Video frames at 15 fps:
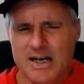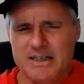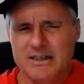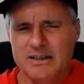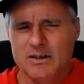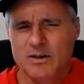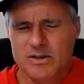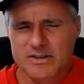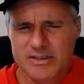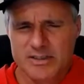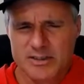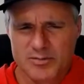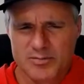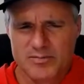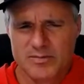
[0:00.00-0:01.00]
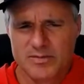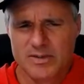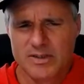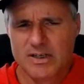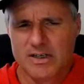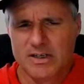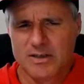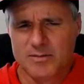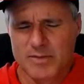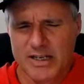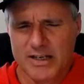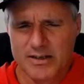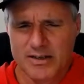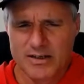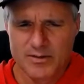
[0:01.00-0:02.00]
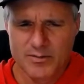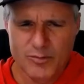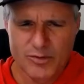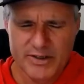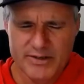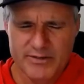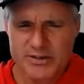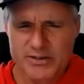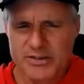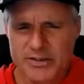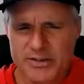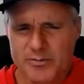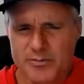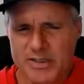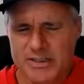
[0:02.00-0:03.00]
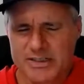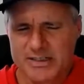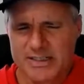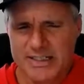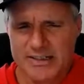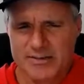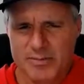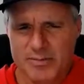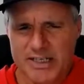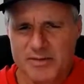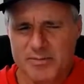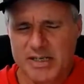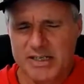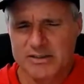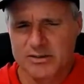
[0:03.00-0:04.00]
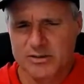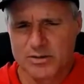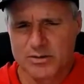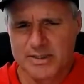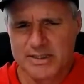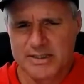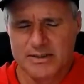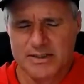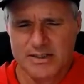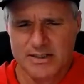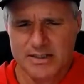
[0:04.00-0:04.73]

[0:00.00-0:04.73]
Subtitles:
I didn't notice this previous year because I didn't make it past turnaround.